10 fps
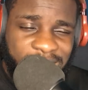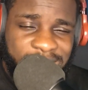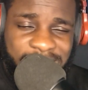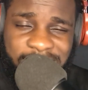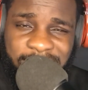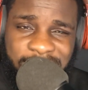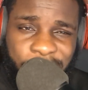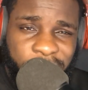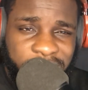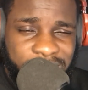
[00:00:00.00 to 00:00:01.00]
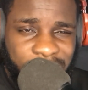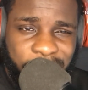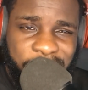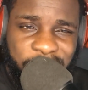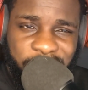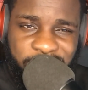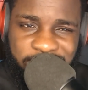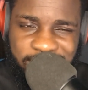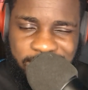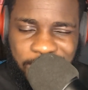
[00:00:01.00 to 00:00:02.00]
and this sex tape leaked out on
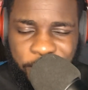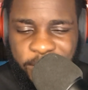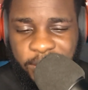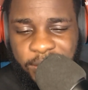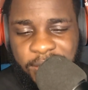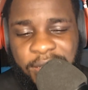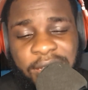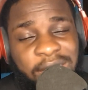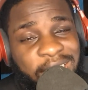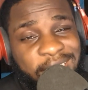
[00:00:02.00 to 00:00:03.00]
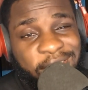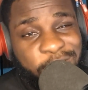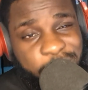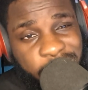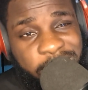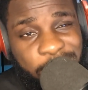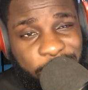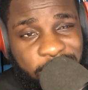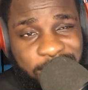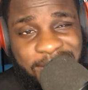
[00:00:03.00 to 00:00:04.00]
Snapchat. And Eloswag
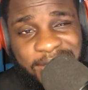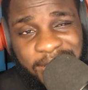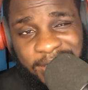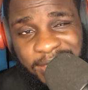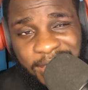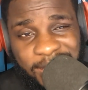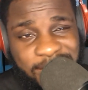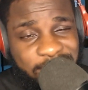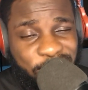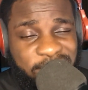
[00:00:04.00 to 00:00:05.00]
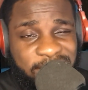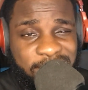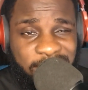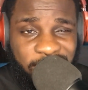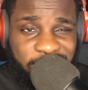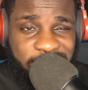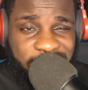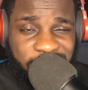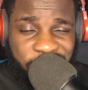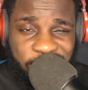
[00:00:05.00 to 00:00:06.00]
came out to say that it was
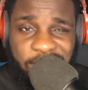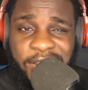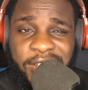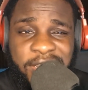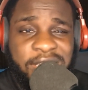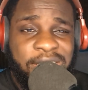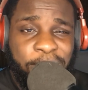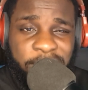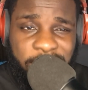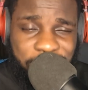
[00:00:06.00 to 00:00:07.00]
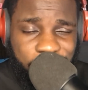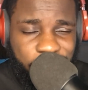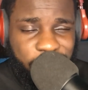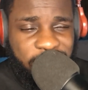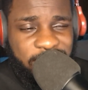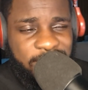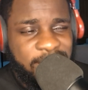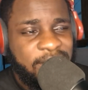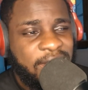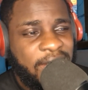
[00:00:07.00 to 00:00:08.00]
unintentional, he didn't plan to put
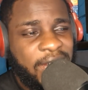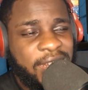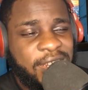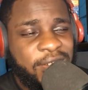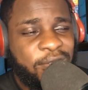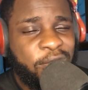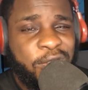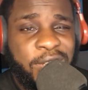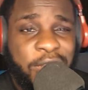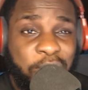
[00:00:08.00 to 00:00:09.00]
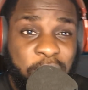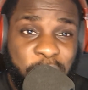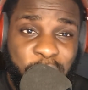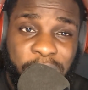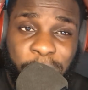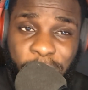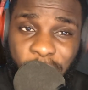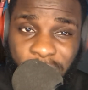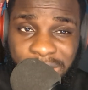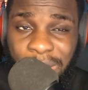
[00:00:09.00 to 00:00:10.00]
it, and he wanted to sue the
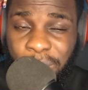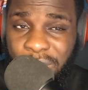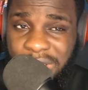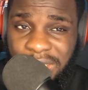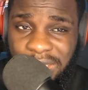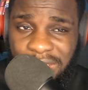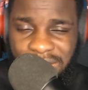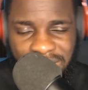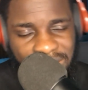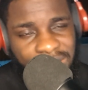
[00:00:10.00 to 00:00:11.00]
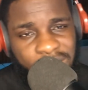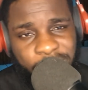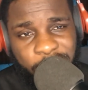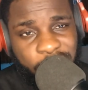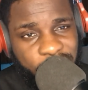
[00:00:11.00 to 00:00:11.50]
blog that posted it. But